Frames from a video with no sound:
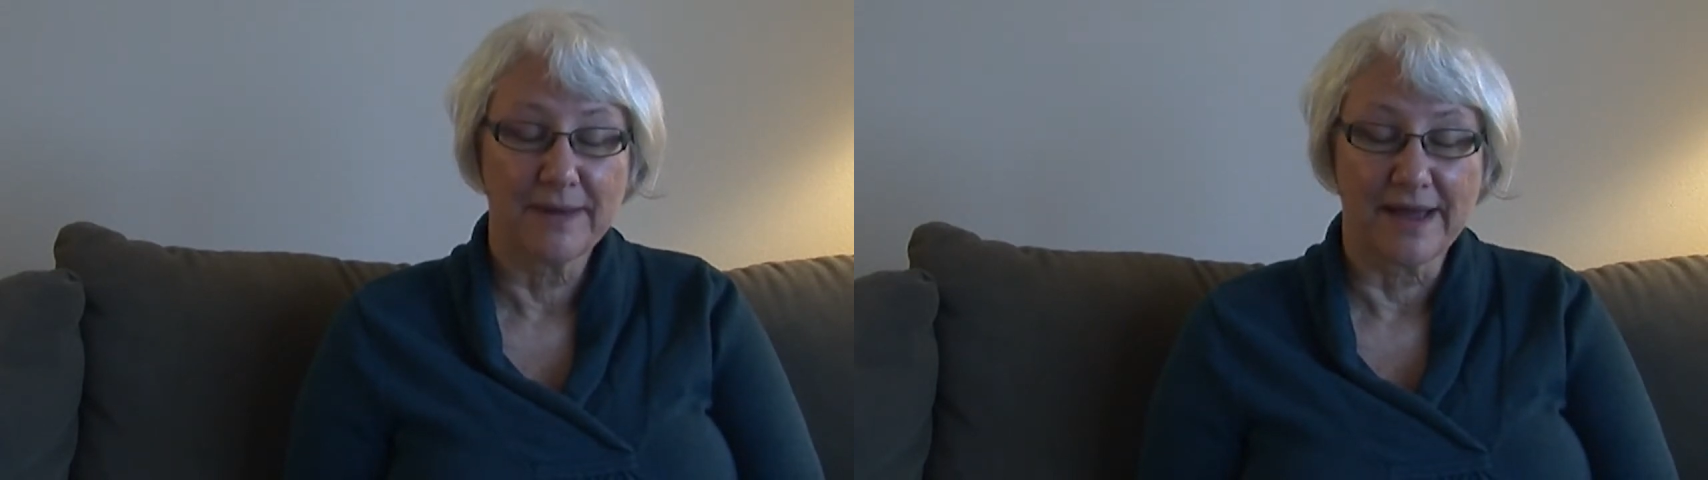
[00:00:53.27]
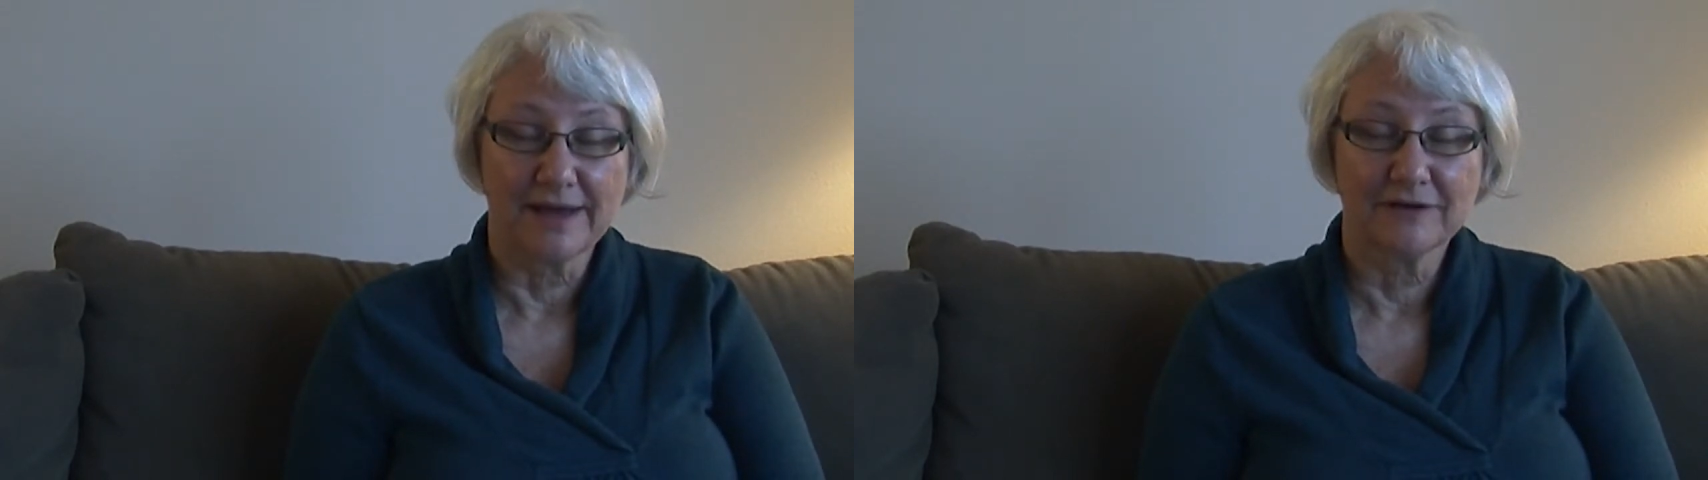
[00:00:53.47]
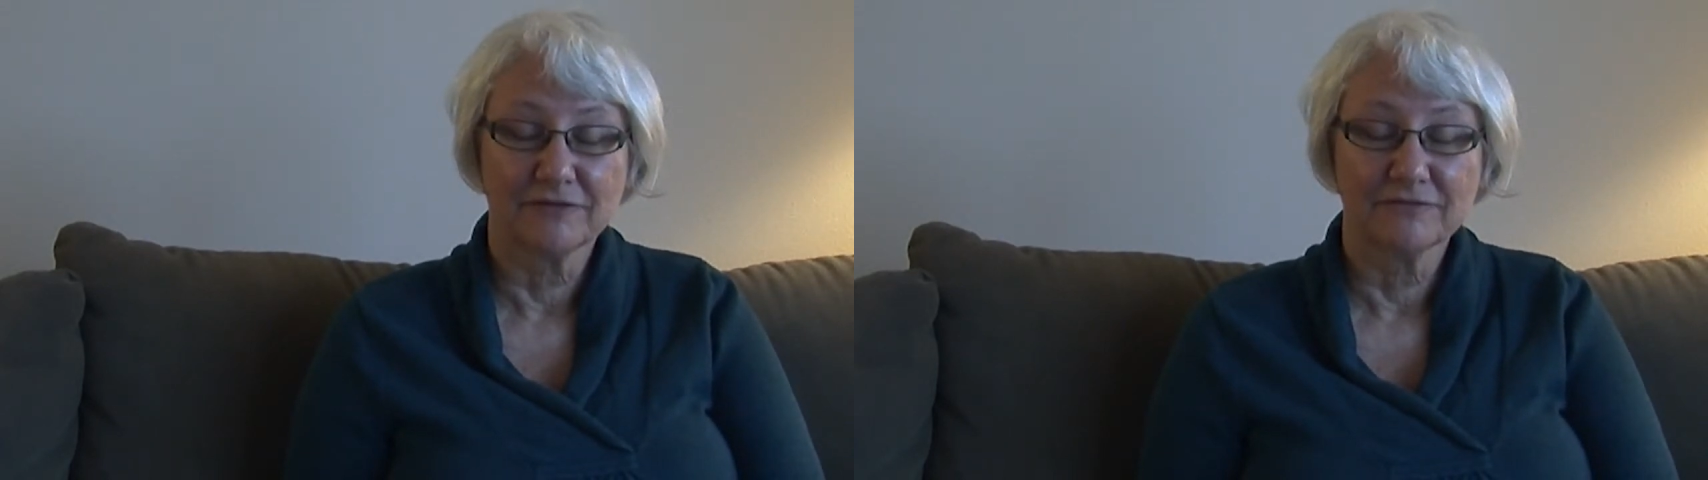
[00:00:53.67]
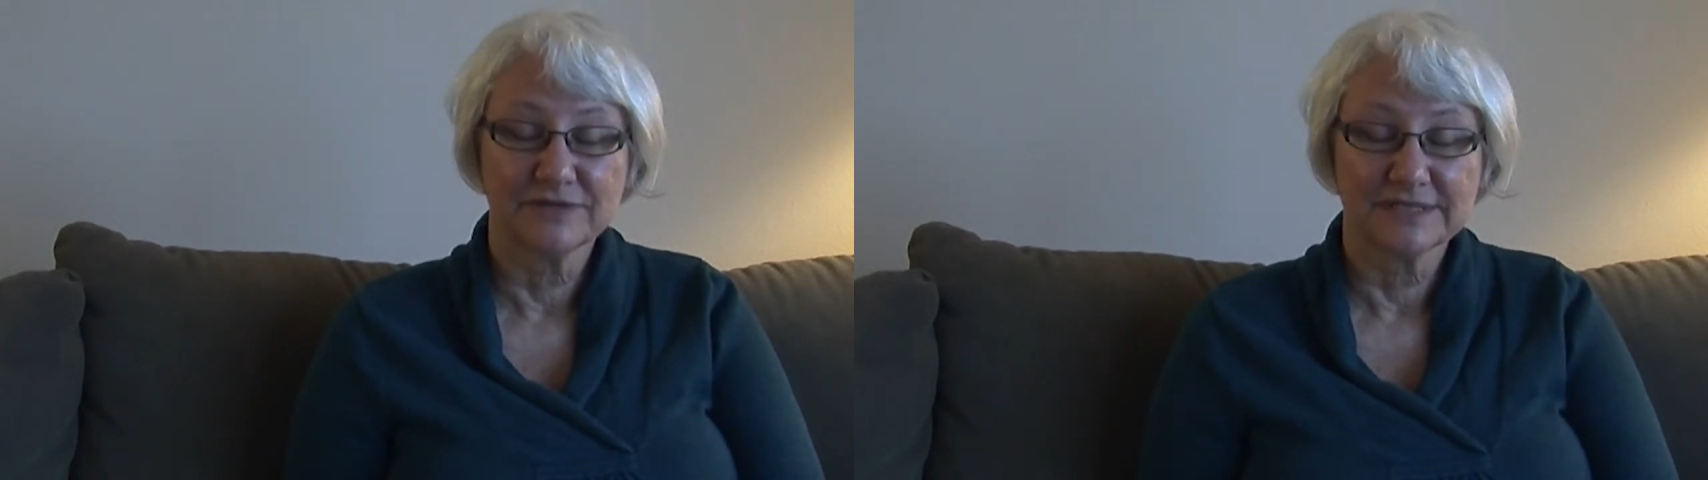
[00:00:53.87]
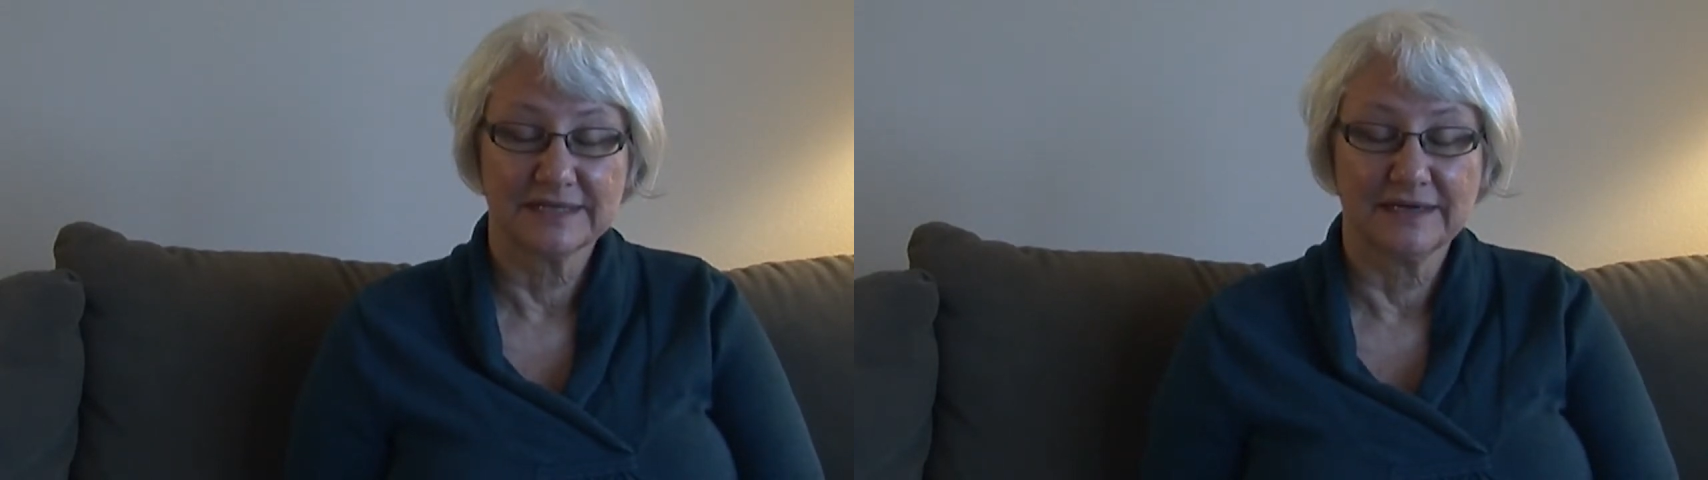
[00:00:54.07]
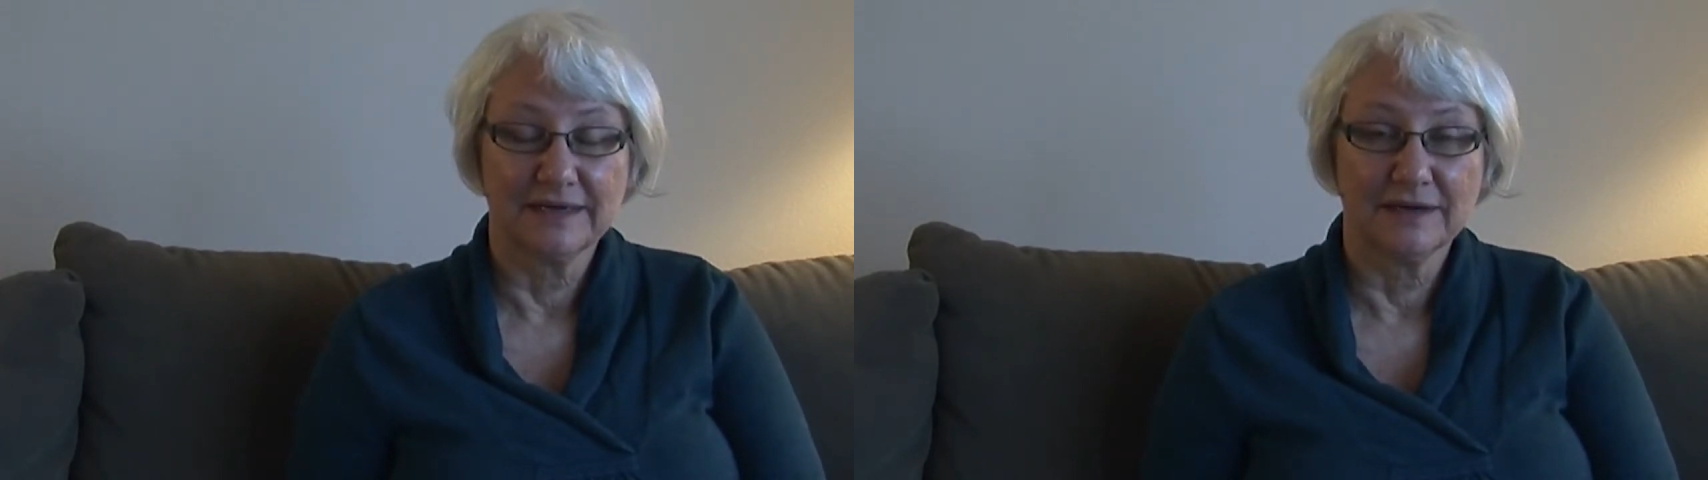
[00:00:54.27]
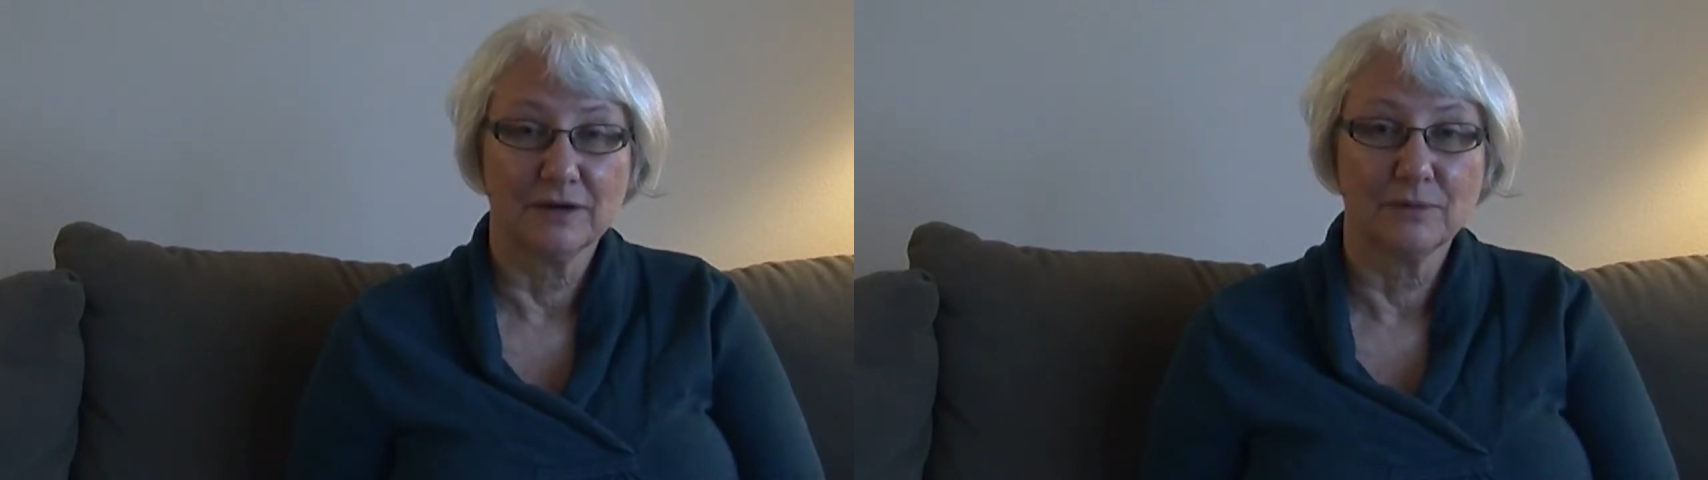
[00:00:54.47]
back from visiting